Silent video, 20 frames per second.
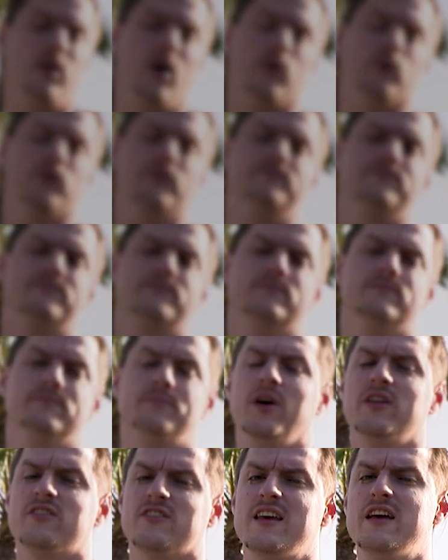No,
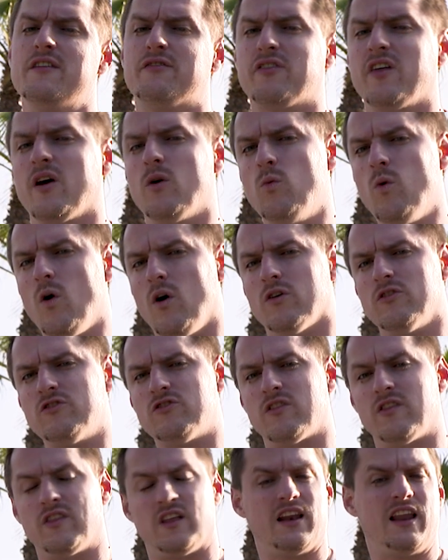but if there
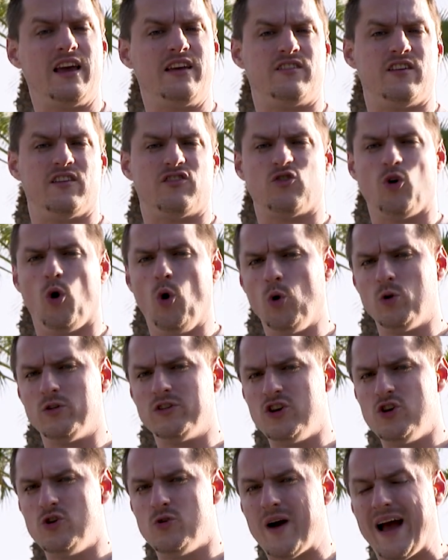was, the latest
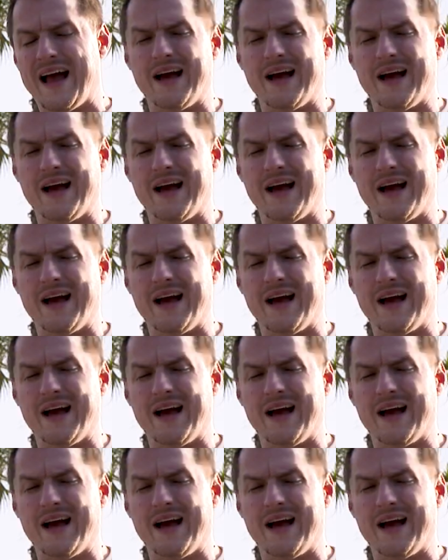all-new